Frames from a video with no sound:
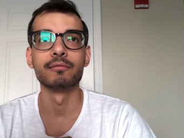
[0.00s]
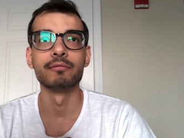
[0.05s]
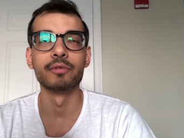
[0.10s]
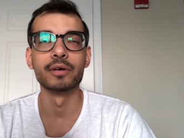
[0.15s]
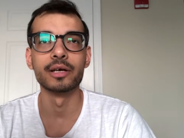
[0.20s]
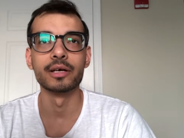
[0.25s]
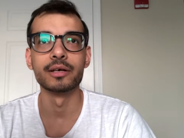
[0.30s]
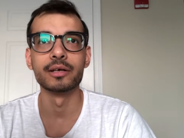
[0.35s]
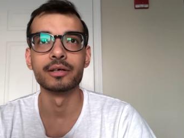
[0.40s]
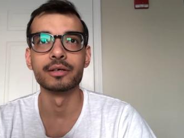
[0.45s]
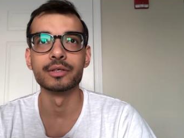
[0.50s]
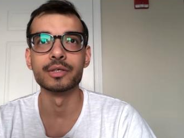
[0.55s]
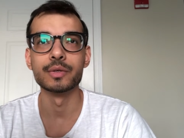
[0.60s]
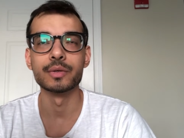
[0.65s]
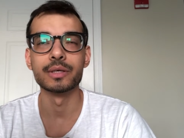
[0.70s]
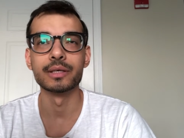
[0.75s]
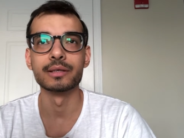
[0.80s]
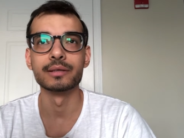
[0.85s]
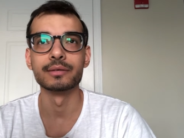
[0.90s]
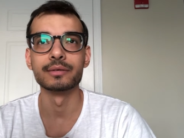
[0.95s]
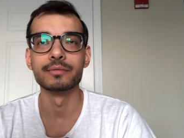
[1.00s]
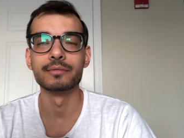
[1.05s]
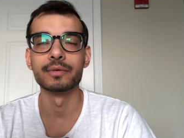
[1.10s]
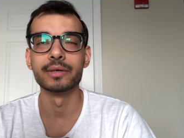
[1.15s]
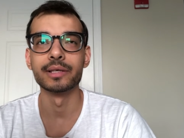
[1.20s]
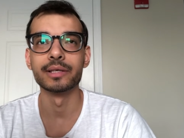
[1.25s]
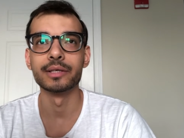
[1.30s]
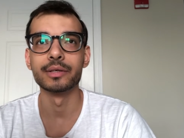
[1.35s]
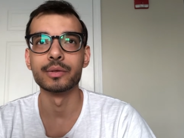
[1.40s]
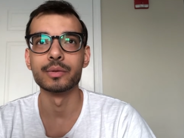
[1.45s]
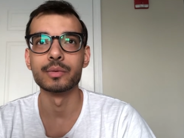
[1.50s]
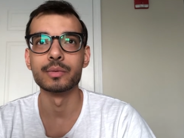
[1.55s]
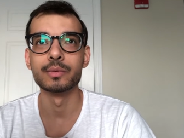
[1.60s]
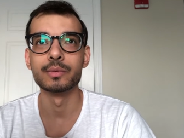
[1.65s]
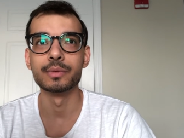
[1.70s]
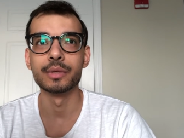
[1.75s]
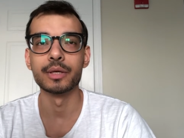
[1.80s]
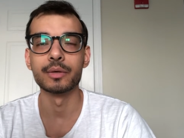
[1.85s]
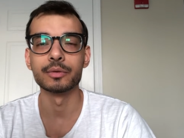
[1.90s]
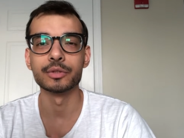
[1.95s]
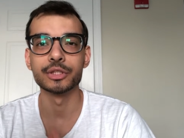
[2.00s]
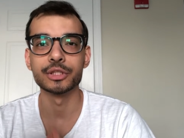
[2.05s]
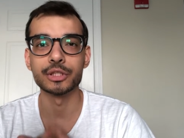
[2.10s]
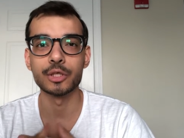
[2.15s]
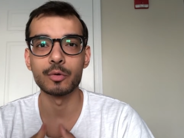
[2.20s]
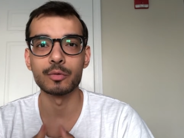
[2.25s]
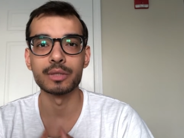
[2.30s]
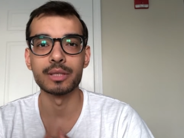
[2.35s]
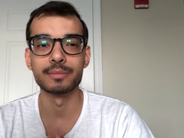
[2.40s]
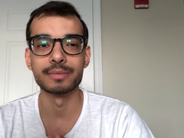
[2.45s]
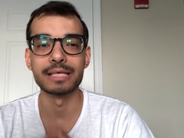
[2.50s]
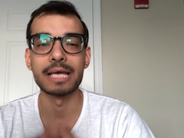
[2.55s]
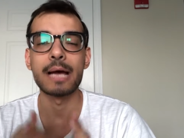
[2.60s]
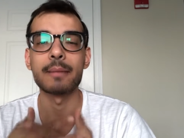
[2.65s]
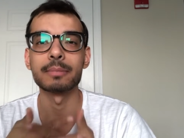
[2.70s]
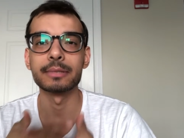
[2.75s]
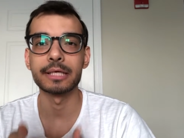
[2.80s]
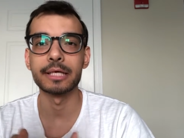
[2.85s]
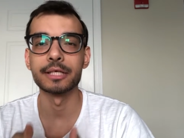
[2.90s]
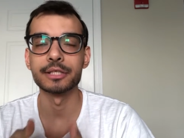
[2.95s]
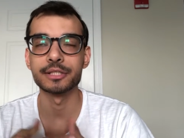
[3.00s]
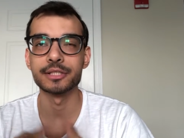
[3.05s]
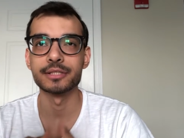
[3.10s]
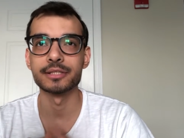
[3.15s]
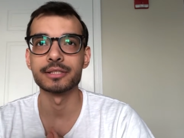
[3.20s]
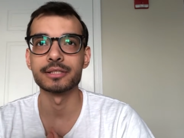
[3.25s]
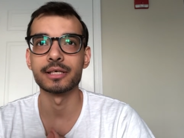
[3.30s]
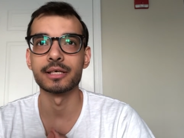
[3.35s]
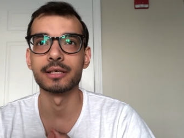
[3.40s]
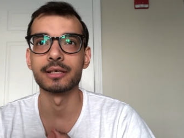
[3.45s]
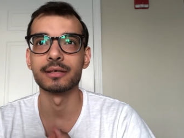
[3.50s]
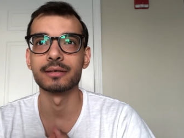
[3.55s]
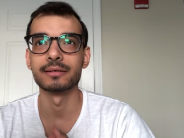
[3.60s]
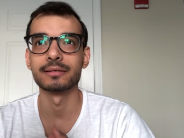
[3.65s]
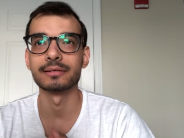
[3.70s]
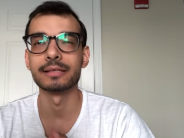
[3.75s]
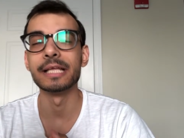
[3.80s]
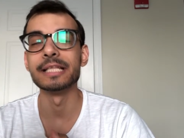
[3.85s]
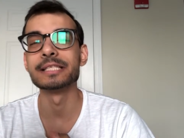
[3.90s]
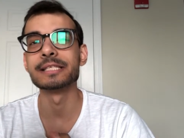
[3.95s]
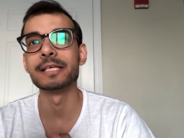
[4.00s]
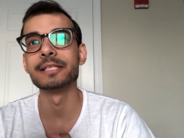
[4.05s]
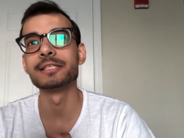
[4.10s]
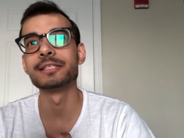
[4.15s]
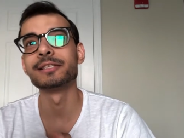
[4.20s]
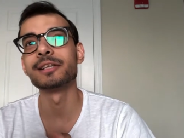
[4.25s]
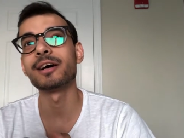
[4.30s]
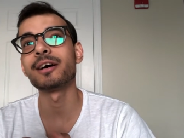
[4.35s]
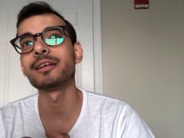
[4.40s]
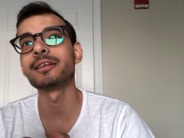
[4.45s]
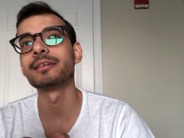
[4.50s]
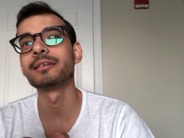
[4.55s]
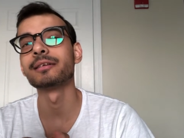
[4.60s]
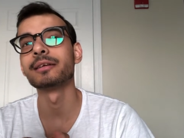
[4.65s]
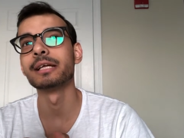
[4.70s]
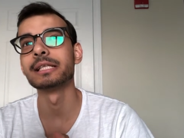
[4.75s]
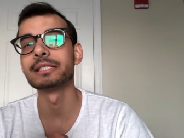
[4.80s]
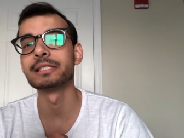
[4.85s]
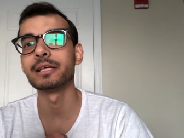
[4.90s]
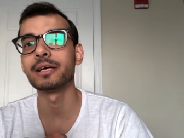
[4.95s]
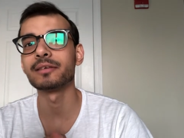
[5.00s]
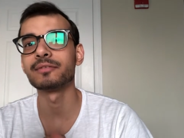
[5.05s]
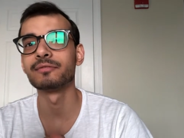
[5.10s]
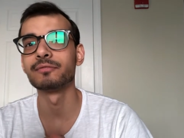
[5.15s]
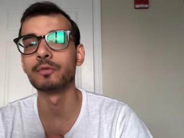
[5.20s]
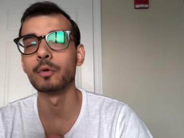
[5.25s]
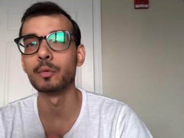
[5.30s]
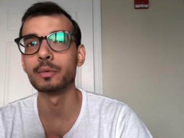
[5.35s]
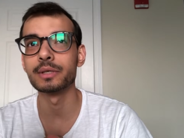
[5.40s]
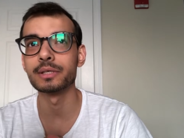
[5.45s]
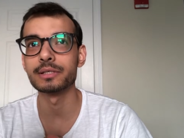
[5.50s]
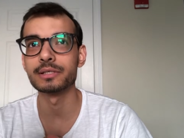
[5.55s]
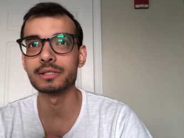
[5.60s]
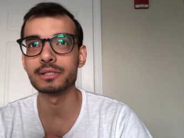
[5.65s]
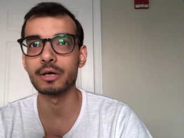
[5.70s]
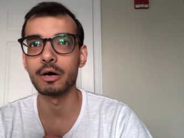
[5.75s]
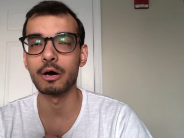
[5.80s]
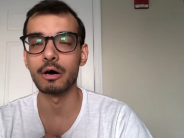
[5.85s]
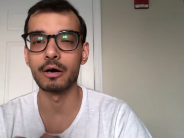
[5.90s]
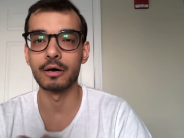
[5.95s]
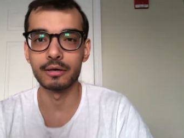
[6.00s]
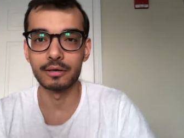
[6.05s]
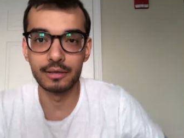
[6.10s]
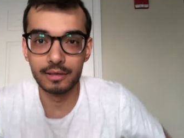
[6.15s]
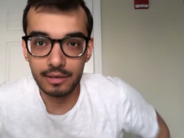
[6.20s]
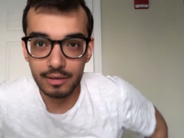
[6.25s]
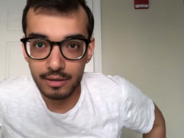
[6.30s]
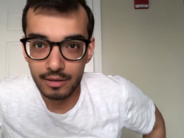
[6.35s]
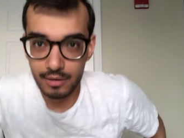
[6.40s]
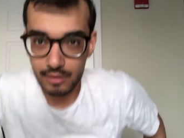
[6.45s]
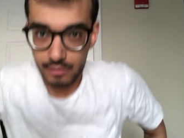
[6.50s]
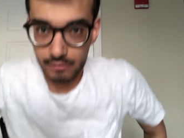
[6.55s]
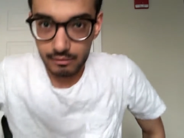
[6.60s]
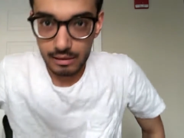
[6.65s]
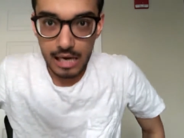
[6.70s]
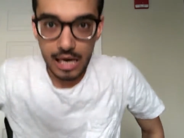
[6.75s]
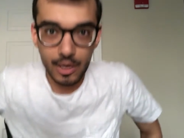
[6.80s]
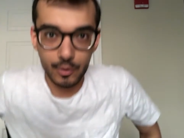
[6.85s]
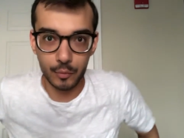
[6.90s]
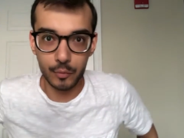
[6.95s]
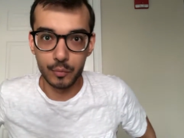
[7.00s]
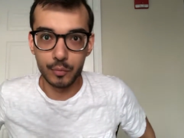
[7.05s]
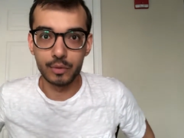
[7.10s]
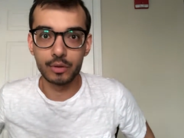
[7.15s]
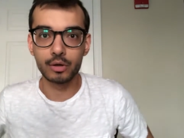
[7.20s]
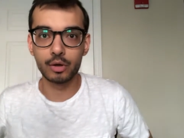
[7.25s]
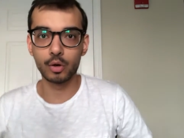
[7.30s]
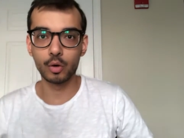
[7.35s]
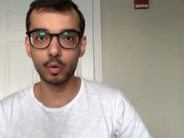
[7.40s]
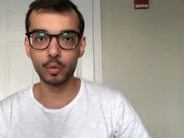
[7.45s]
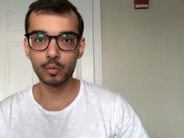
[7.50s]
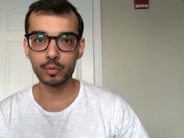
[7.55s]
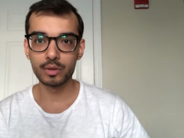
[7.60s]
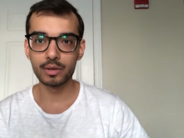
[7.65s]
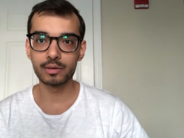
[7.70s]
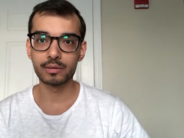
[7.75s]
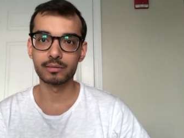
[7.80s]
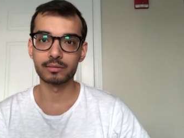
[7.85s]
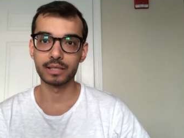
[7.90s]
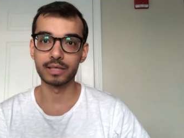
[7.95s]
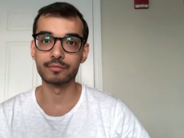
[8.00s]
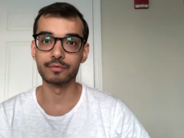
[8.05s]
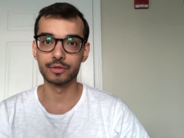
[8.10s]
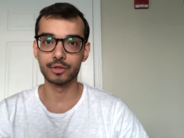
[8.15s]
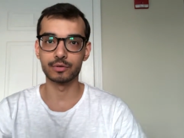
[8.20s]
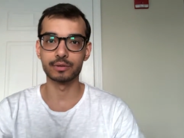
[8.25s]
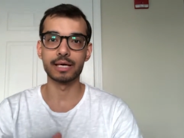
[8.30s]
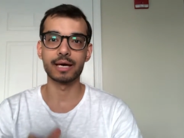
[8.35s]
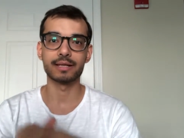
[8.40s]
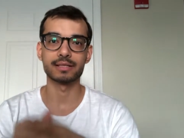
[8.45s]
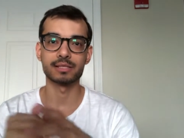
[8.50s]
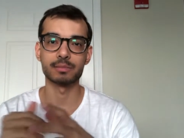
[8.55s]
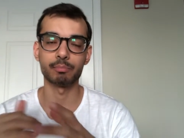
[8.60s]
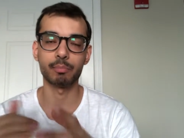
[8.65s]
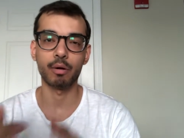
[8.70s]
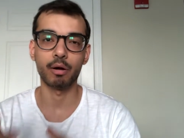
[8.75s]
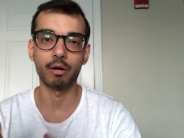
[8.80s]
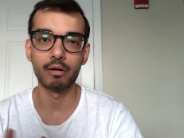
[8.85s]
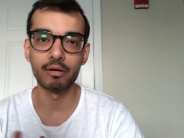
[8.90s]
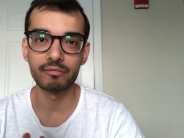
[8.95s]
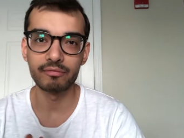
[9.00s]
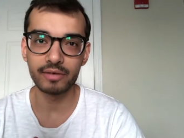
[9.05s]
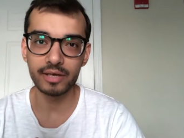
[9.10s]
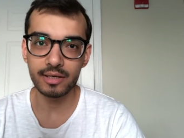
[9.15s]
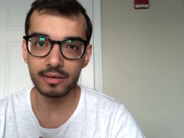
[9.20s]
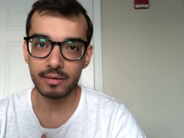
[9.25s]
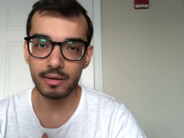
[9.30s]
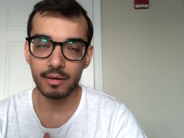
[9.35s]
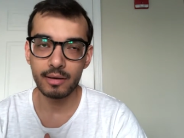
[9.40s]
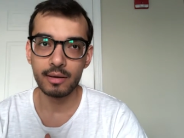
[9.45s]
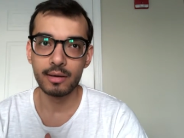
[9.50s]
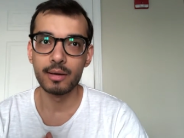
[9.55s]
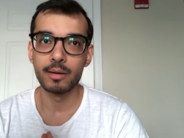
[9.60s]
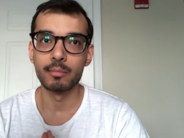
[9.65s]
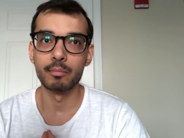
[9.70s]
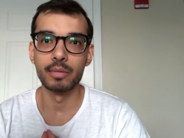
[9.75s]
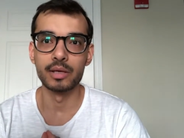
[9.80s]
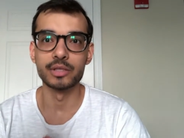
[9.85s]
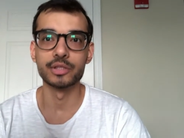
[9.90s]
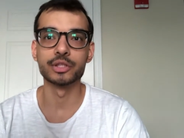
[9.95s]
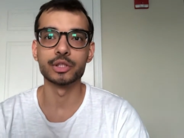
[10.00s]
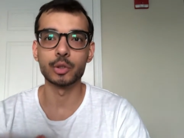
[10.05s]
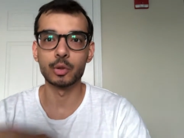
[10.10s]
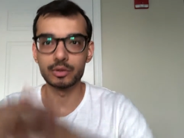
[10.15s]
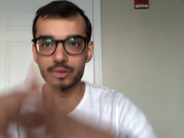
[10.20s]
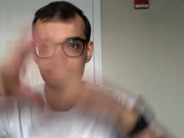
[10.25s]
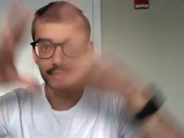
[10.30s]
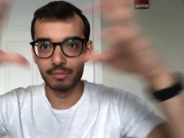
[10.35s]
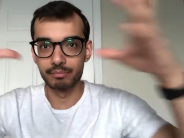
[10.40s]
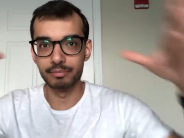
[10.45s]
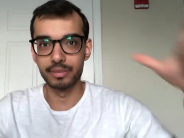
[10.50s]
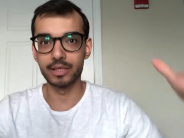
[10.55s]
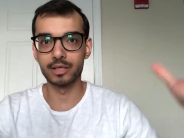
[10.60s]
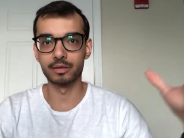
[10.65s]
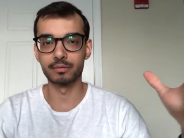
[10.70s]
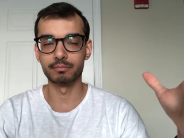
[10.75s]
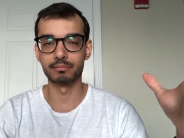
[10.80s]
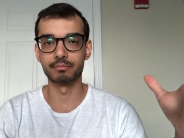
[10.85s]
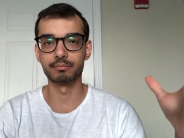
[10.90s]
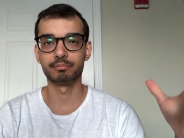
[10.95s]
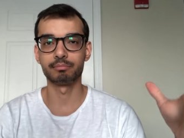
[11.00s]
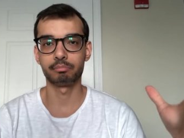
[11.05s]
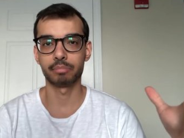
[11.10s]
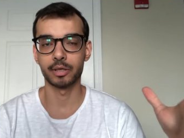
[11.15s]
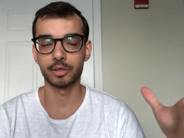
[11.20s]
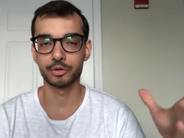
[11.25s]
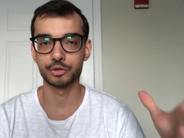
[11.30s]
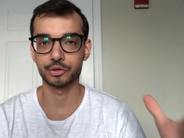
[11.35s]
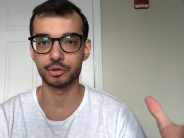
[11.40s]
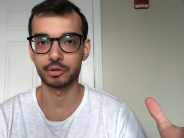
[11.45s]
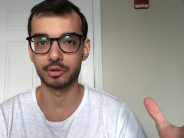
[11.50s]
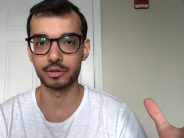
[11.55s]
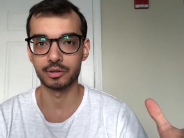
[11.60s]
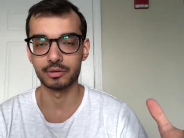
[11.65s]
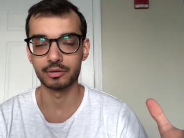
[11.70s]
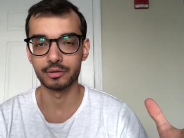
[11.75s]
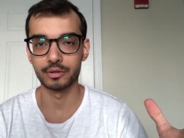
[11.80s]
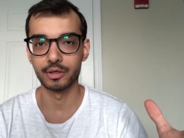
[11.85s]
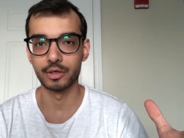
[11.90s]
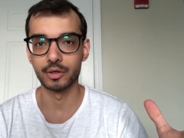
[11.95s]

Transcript: where you show them the applications. It's not focused on how to code, even though that's a part of it, but show them the bigger picture,